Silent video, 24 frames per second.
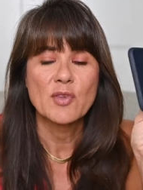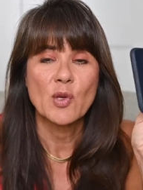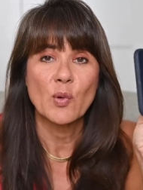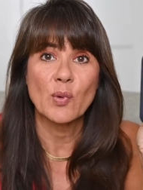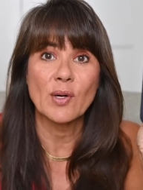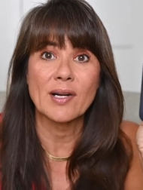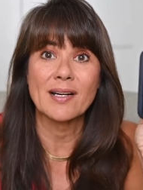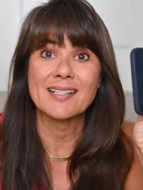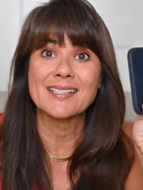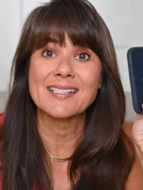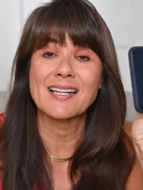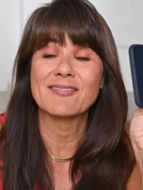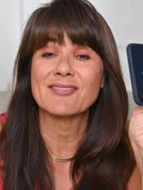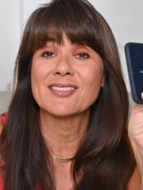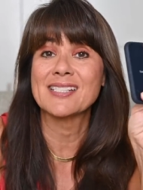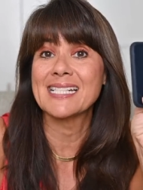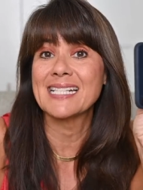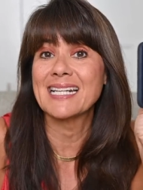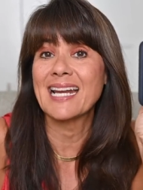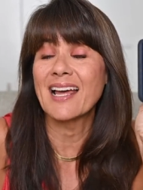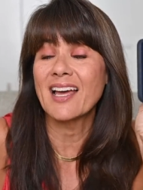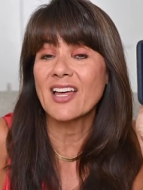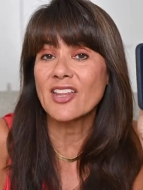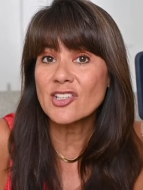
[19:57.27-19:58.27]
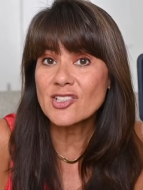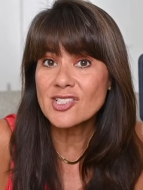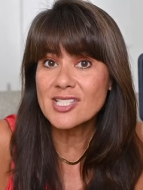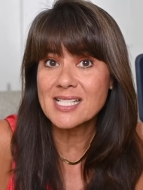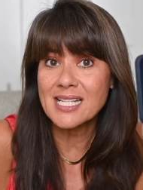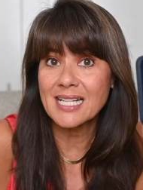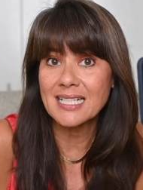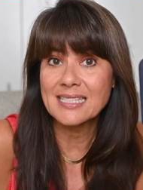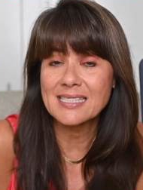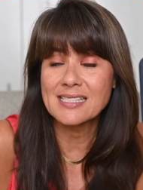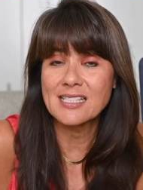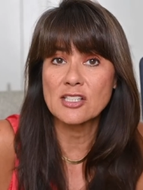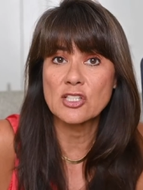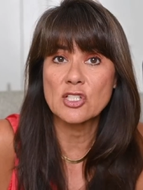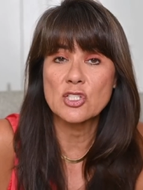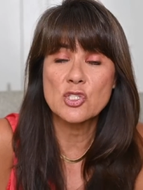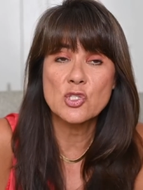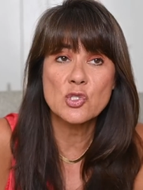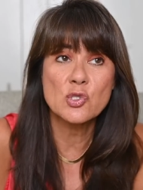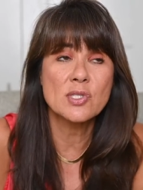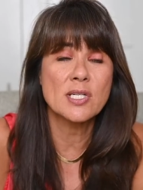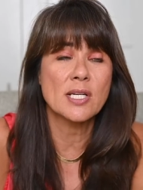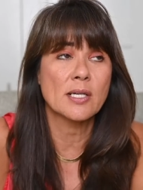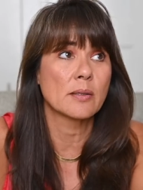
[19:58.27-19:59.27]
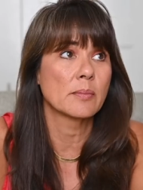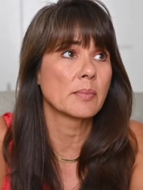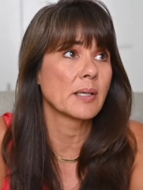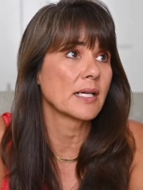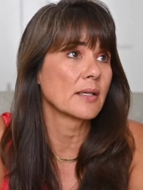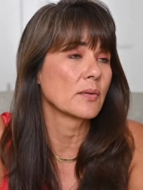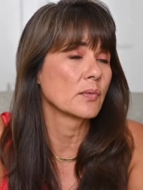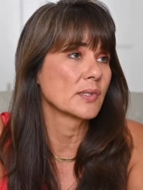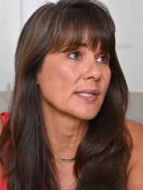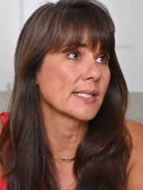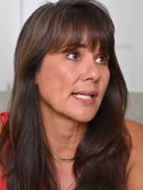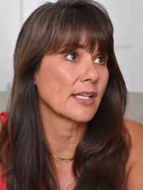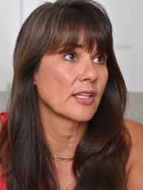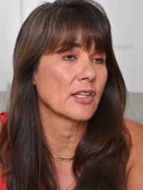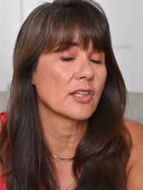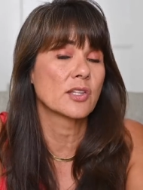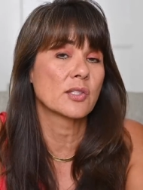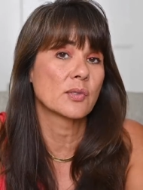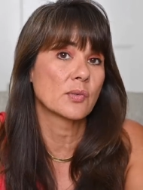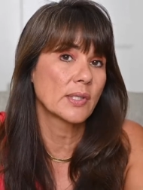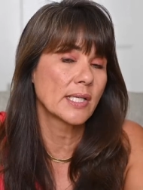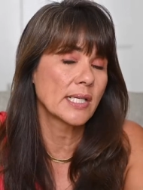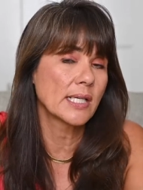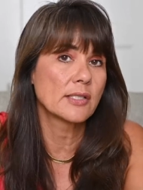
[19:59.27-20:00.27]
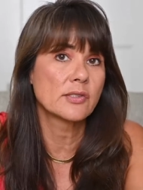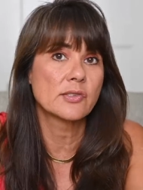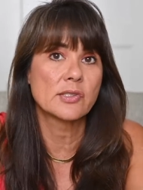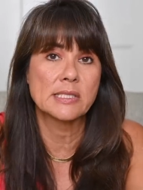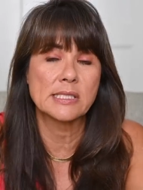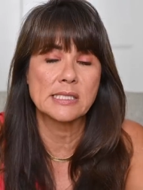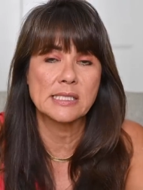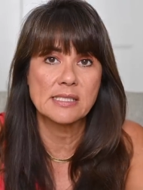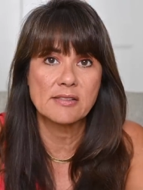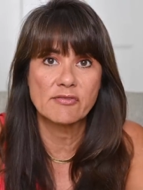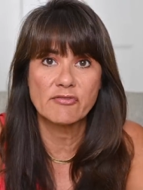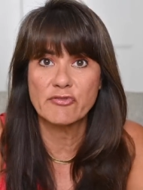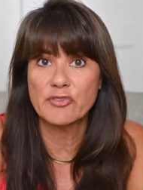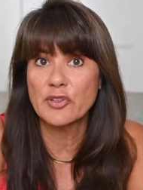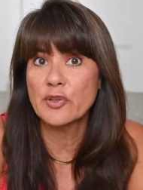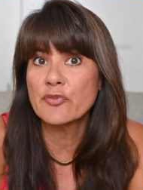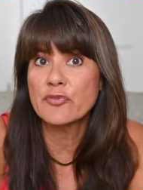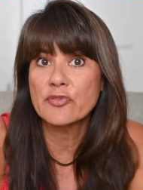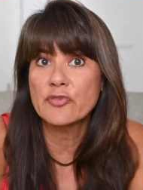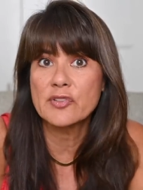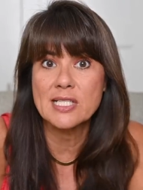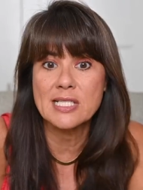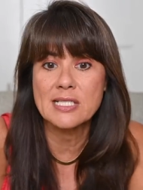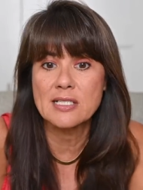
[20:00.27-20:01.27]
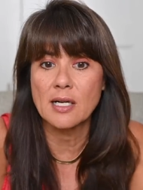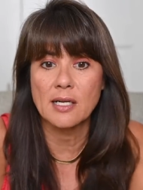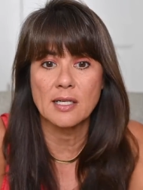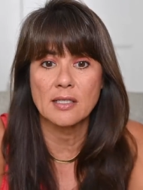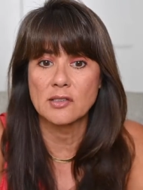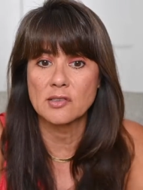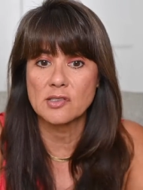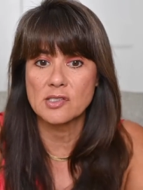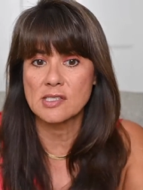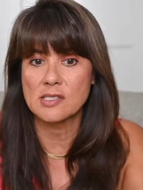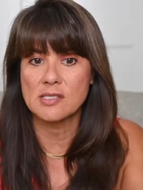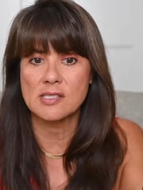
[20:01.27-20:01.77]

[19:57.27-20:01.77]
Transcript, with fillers: Whereas I've seen other sites that the two terabyte was like three hundred fifty dollars